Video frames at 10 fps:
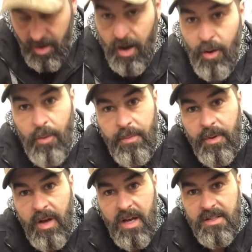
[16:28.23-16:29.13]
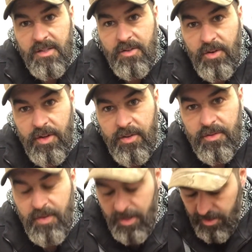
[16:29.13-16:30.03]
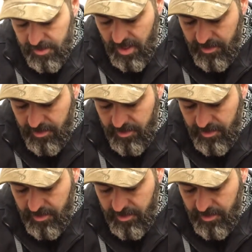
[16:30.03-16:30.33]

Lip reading: I hope you guys enjoyed those videos I